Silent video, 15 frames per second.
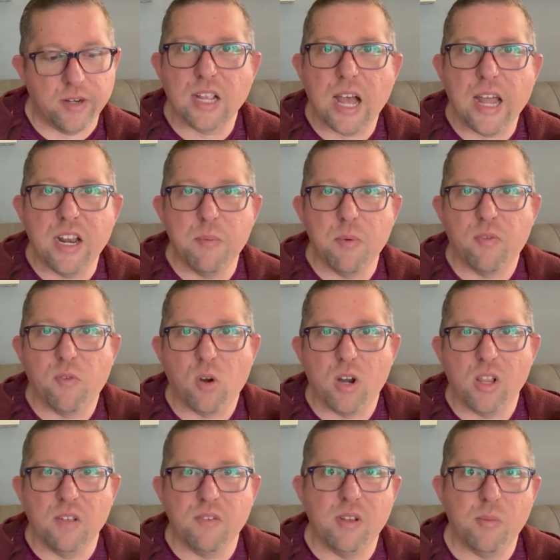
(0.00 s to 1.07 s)
Con number 4 to
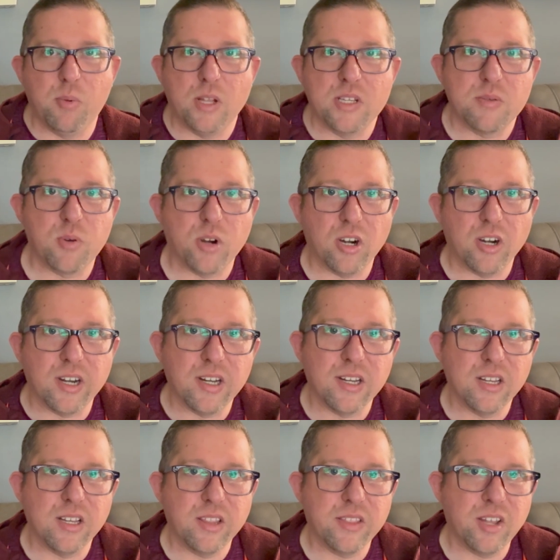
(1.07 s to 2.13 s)
living in Pleasant Prairie,
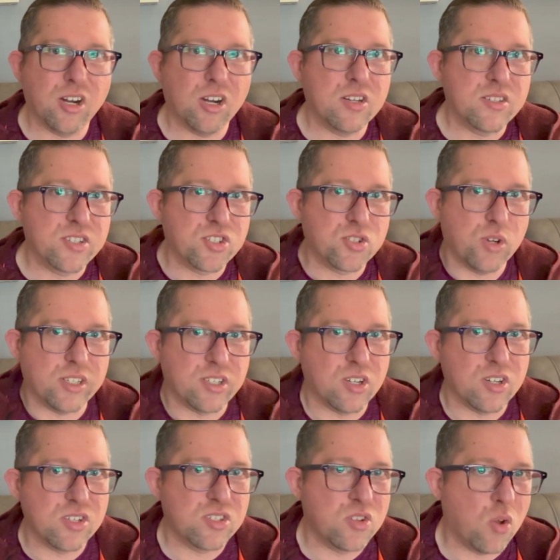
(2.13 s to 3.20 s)
there's stricter
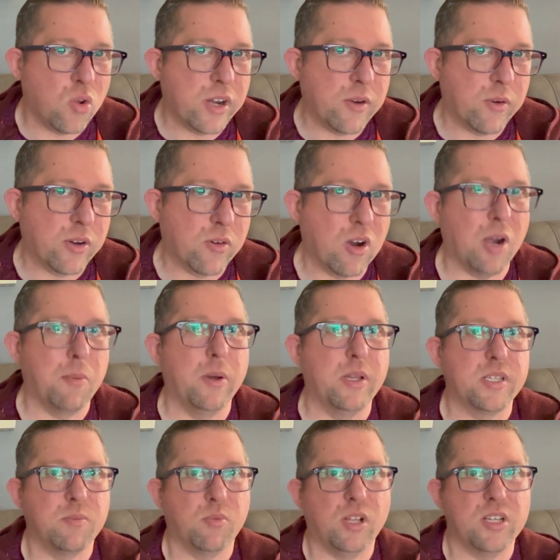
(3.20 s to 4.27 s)
zoning requirements
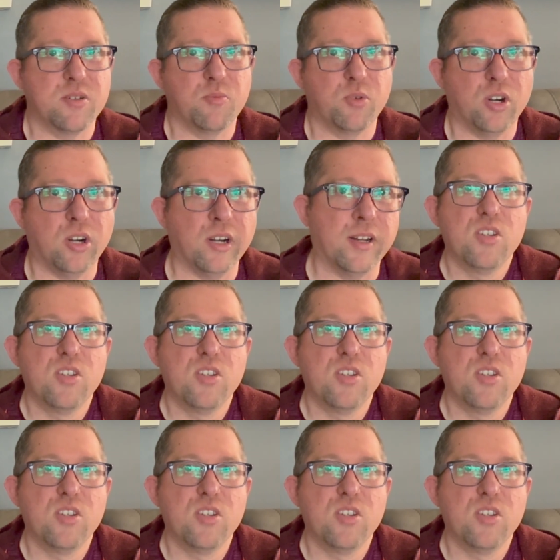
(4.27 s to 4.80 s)
in Pleasant Prairie.